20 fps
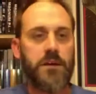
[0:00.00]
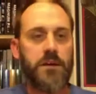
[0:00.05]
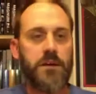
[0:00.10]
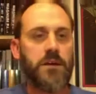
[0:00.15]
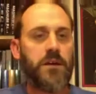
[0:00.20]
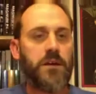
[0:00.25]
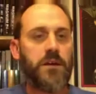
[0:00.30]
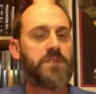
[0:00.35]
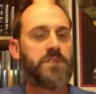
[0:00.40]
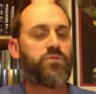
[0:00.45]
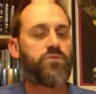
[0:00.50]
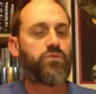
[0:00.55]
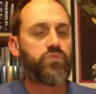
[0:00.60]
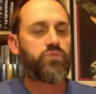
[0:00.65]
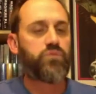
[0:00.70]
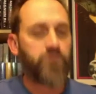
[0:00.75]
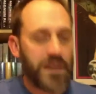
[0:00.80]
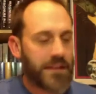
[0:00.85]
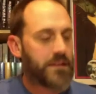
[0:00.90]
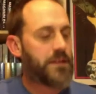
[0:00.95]
it's
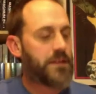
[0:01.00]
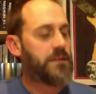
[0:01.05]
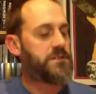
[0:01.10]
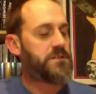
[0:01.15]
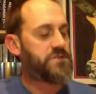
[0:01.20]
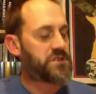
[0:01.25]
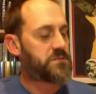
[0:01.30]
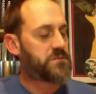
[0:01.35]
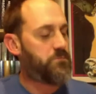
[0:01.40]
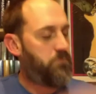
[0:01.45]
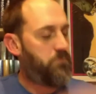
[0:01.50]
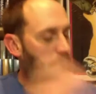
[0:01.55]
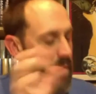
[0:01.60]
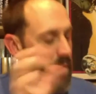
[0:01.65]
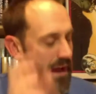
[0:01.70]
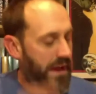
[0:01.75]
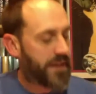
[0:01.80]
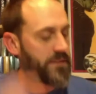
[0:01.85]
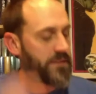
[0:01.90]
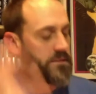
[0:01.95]
really just
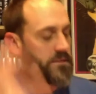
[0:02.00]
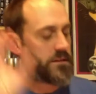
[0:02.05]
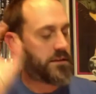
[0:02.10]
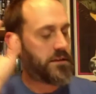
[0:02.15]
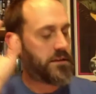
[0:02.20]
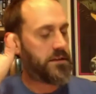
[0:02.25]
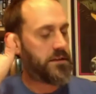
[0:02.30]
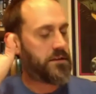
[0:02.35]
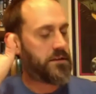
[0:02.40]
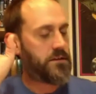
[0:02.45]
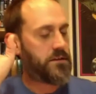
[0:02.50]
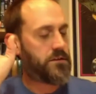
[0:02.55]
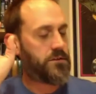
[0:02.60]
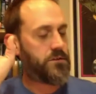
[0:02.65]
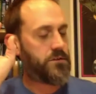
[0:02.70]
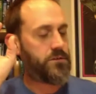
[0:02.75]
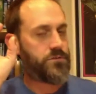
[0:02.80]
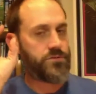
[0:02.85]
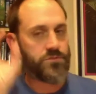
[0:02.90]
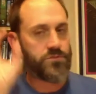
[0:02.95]
badly
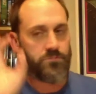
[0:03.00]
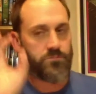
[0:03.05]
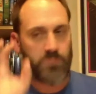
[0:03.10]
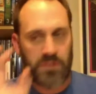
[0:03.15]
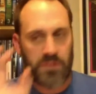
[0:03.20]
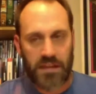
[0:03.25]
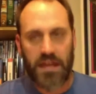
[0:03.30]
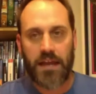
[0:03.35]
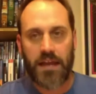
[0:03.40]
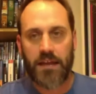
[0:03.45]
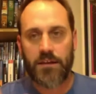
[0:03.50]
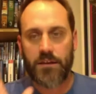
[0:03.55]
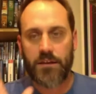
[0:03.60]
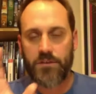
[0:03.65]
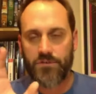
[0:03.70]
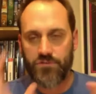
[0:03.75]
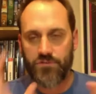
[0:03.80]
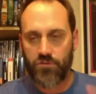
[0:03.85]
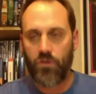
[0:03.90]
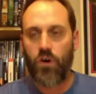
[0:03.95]
planned
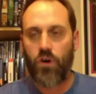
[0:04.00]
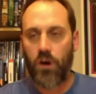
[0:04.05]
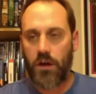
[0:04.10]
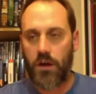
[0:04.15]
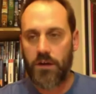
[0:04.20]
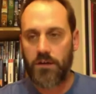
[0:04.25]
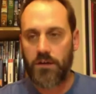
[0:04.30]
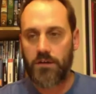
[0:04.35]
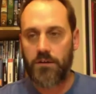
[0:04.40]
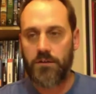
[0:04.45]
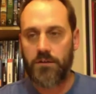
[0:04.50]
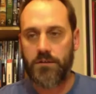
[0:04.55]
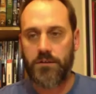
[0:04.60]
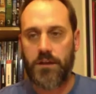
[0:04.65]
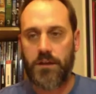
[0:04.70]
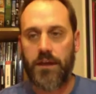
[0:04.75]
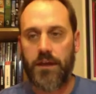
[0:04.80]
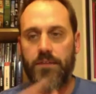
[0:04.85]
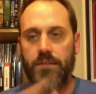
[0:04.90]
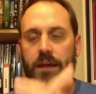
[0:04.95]
and drawn.
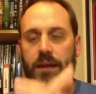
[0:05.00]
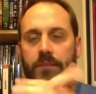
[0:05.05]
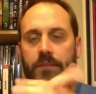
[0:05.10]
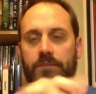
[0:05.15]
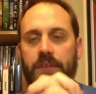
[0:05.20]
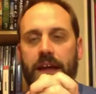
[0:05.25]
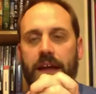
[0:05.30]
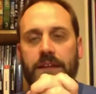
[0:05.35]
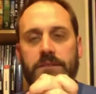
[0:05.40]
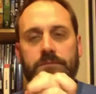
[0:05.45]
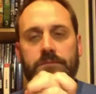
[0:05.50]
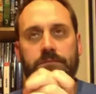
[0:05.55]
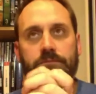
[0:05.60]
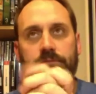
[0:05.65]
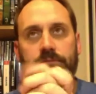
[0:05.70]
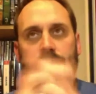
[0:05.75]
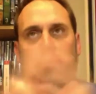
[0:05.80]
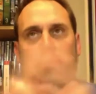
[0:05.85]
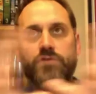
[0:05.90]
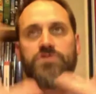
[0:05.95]
And
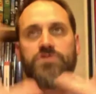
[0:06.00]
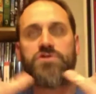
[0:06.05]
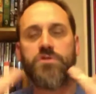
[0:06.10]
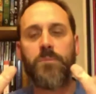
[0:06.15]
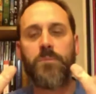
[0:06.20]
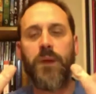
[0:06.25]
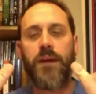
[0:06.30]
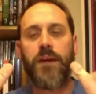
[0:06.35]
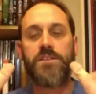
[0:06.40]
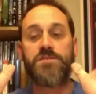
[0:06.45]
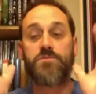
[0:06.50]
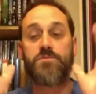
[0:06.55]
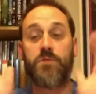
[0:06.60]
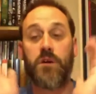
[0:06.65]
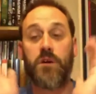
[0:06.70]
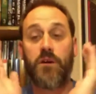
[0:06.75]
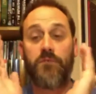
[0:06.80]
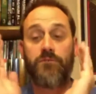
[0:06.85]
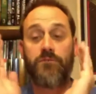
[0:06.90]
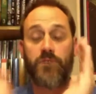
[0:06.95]
those 2 pages
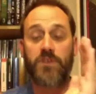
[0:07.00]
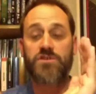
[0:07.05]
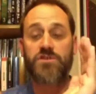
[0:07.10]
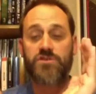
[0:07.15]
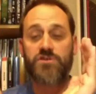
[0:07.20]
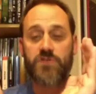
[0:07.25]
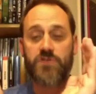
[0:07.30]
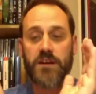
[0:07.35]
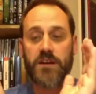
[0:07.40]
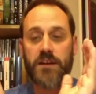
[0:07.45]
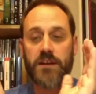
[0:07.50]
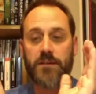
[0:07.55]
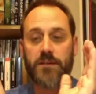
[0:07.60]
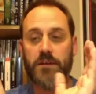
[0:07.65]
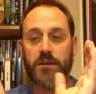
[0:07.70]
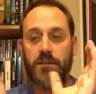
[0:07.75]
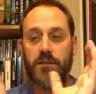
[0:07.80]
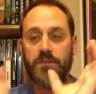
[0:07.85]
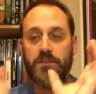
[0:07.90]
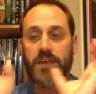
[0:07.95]
were frustrating.
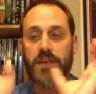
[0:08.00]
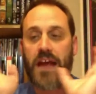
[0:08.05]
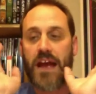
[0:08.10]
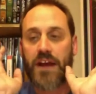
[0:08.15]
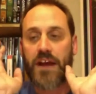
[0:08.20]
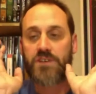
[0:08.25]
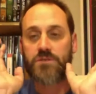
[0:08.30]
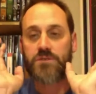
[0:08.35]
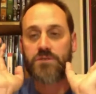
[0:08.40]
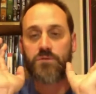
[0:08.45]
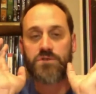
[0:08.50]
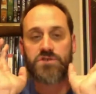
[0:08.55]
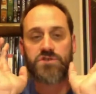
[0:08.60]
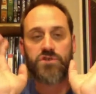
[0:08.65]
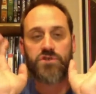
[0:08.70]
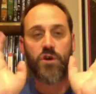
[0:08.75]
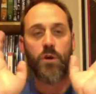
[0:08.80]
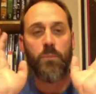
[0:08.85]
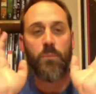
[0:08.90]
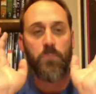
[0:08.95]
The action was
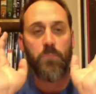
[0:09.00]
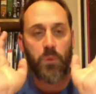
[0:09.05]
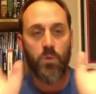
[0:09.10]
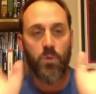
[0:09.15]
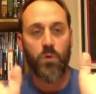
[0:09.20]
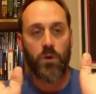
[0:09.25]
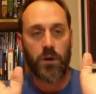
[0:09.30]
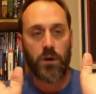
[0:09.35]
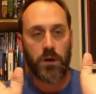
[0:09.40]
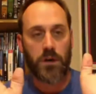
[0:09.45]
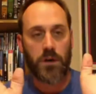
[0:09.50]
so poor